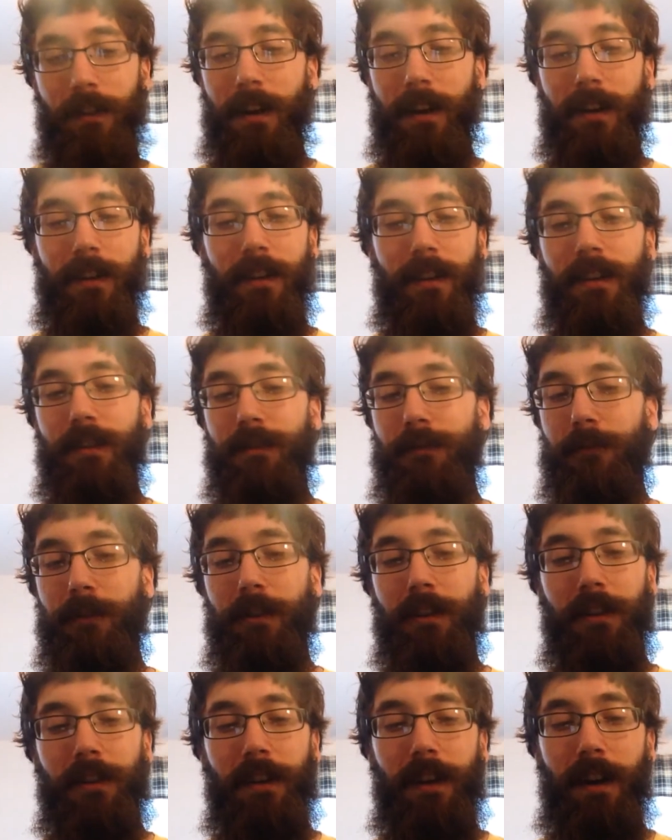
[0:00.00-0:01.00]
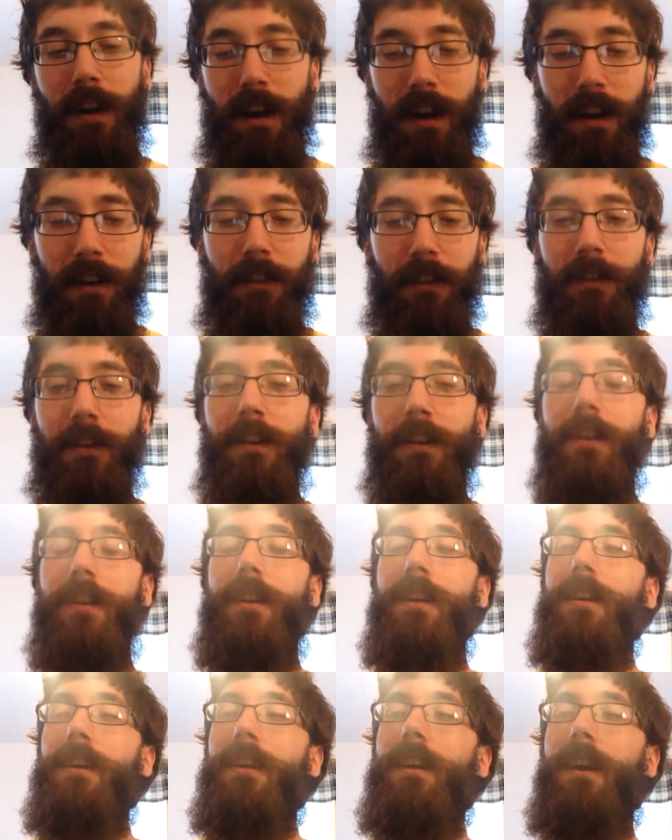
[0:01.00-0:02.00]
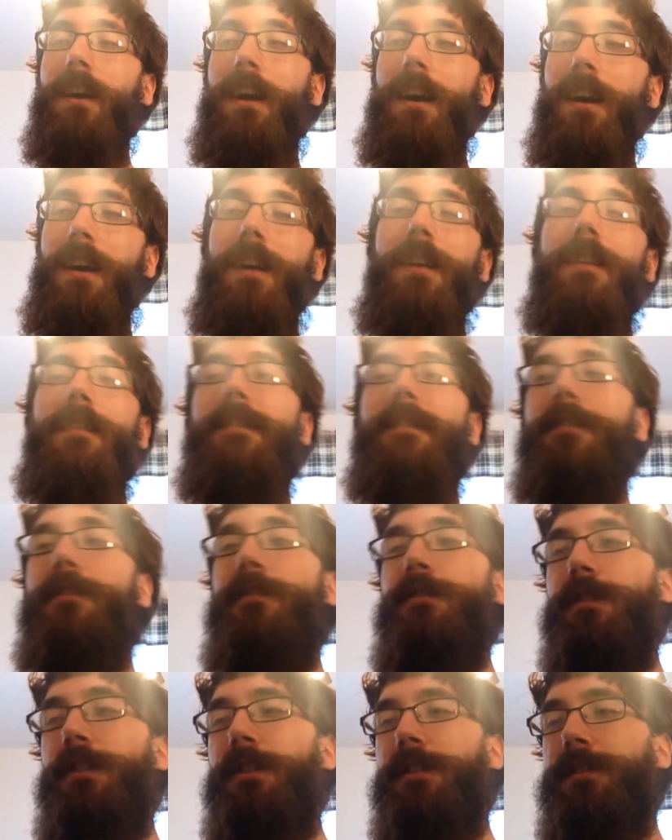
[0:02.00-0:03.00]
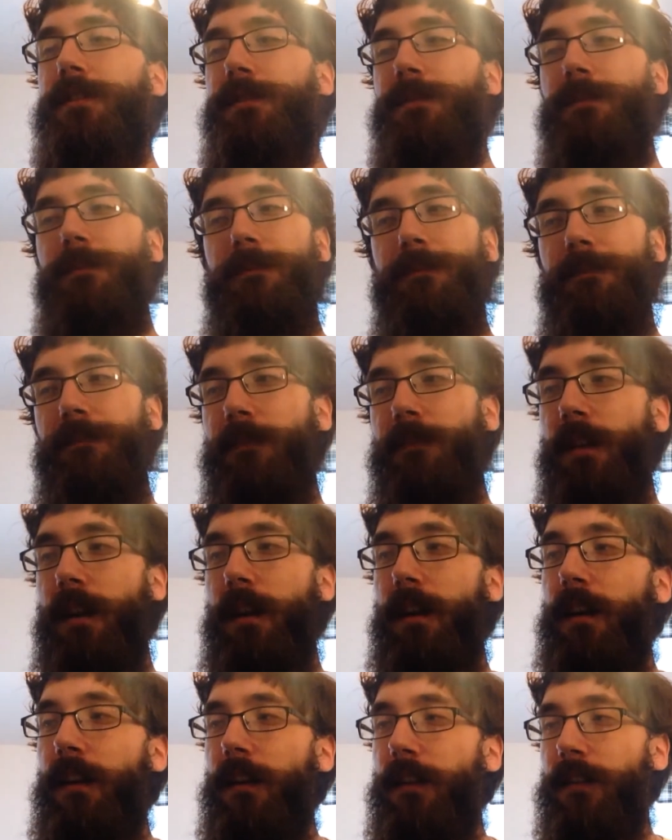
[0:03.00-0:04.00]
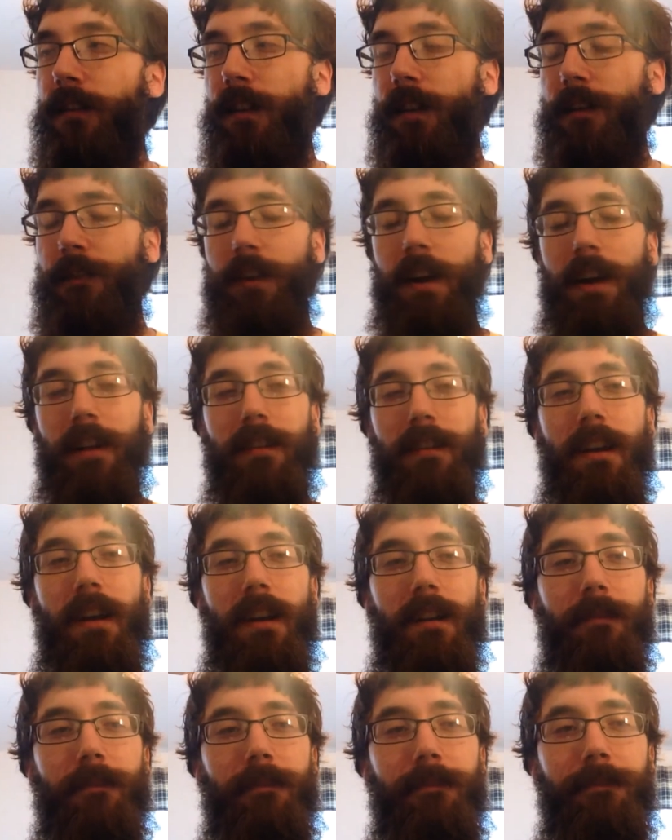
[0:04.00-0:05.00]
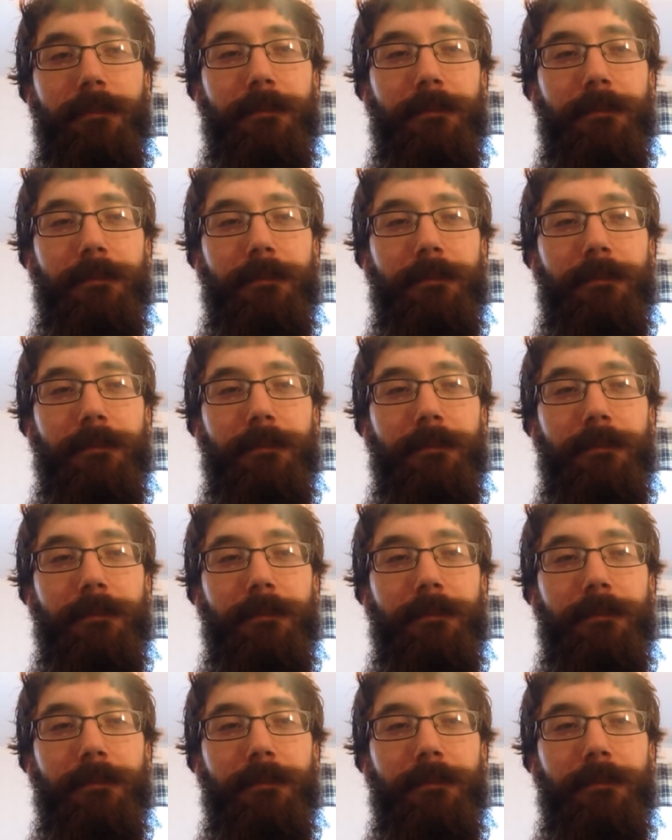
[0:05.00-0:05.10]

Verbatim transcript: like these really either. Uh, they're just they've got that